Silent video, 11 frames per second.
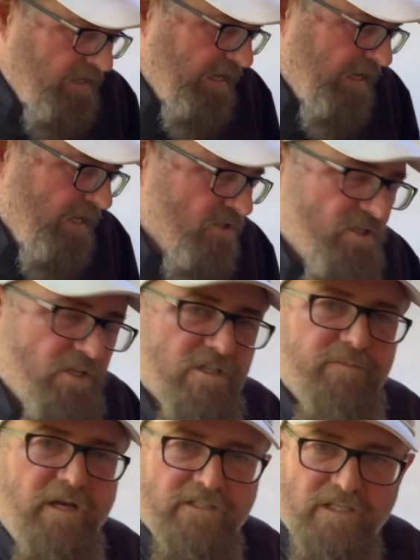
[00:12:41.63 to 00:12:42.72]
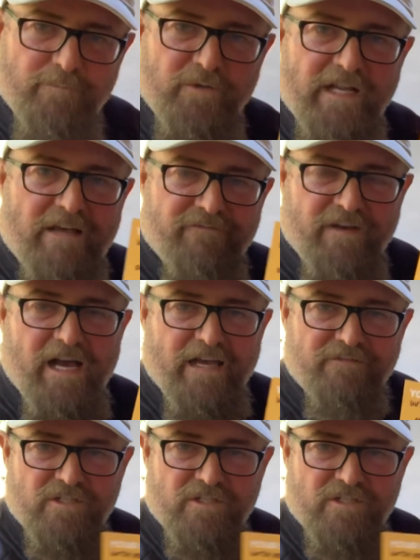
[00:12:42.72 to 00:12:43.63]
And I said, put out 5.